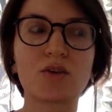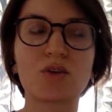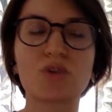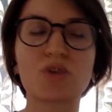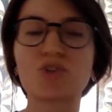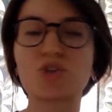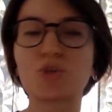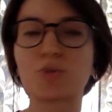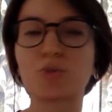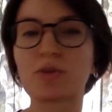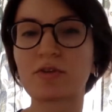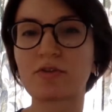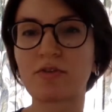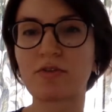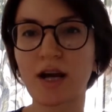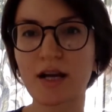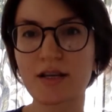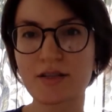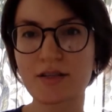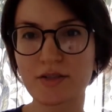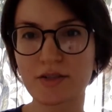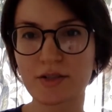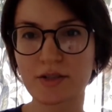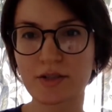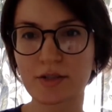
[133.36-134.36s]
your
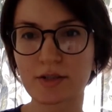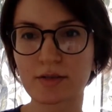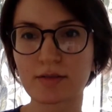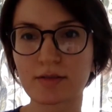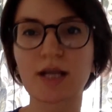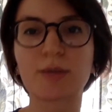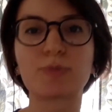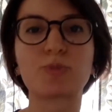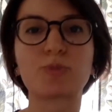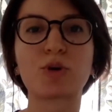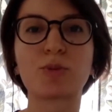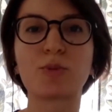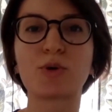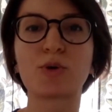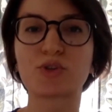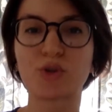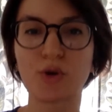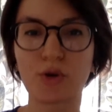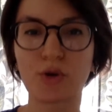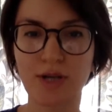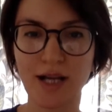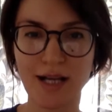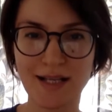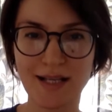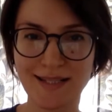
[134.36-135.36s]
supervisor, like
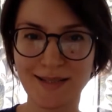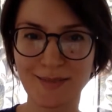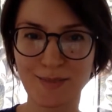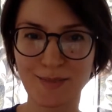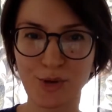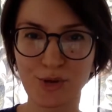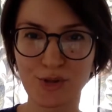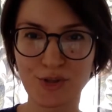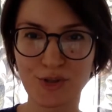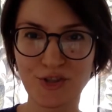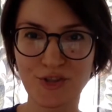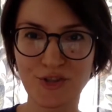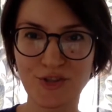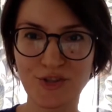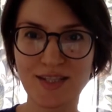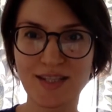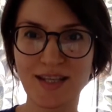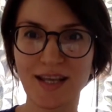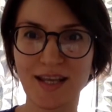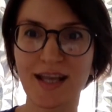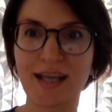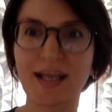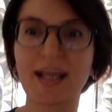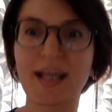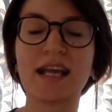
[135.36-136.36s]
promotor, as in Polish you
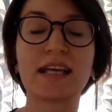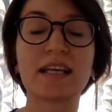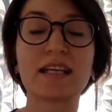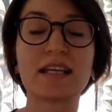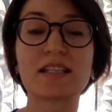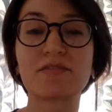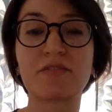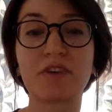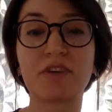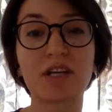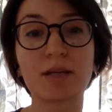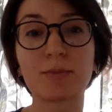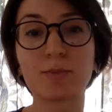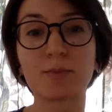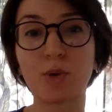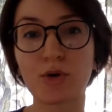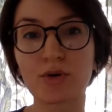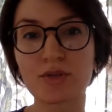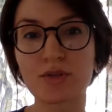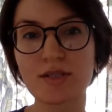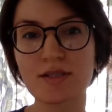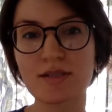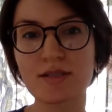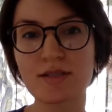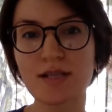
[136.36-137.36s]
say, is very
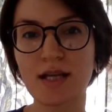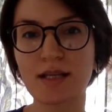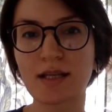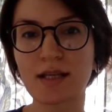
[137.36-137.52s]
important.